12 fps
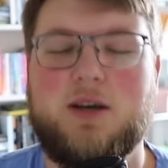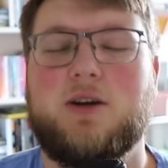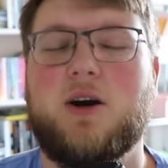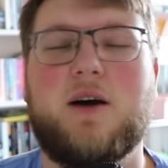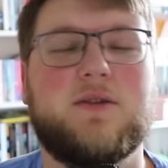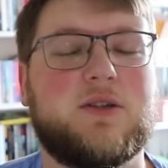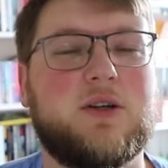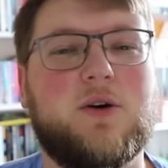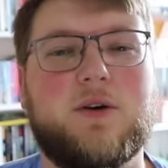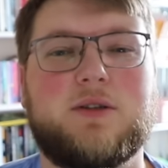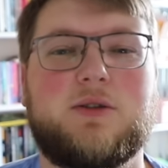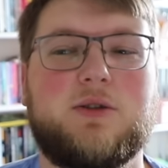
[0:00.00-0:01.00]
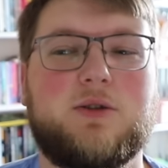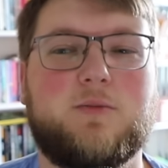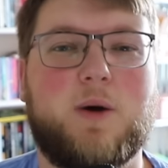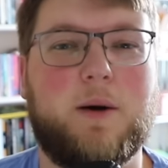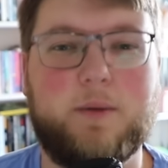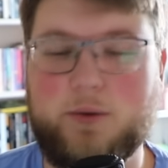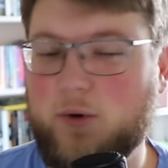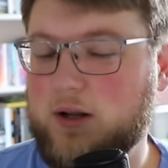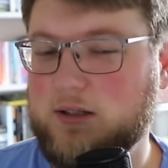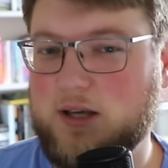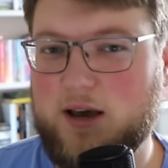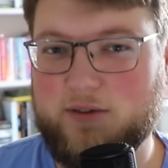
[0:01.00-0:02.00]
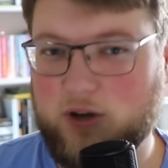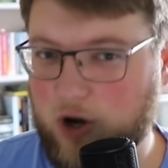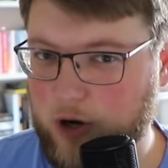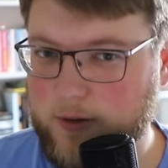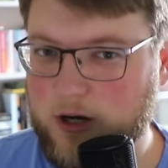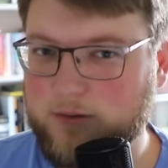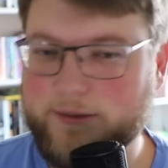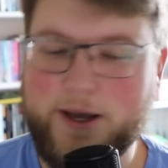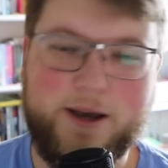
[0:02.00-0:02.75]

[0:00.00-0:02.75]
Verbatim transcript: You're obviously going to probably want to have a Kobo